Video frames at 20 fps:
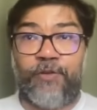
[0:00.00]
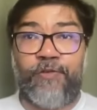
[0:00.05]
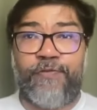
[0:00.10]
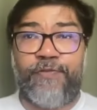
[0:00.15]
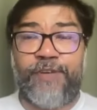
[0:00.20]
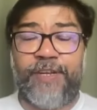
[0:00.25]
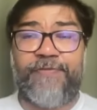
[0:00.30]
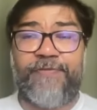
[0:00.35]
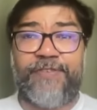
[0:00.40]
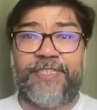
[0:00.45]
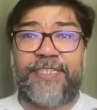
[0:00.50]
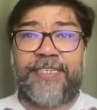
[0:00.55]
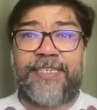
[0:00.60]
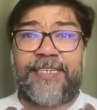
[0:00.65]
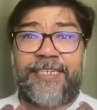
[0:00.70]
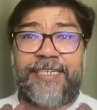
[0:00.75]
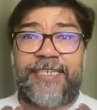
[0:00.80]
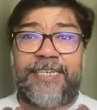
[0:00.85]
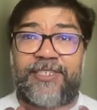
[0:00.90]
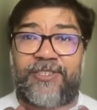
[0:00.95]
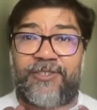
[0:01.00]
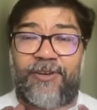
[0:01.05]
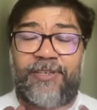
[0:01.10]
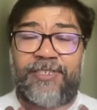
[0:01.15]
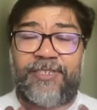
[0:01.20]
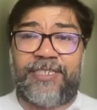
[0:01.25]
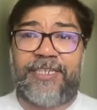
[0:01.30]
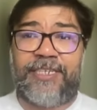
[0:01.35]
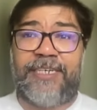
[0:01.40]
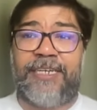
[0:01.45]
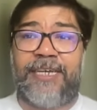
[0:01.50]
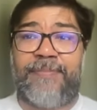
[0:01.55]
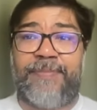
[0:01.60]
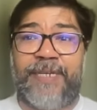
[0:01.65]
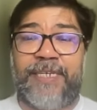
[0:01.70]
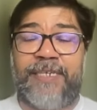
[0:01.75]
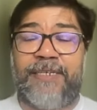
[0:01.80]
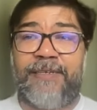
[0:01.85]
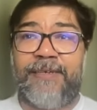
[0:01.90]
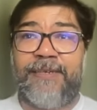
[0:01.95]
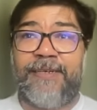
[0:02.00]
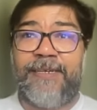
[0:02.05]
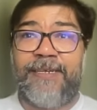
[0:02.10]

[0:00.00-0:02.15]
you feel physically exhausted. I mean,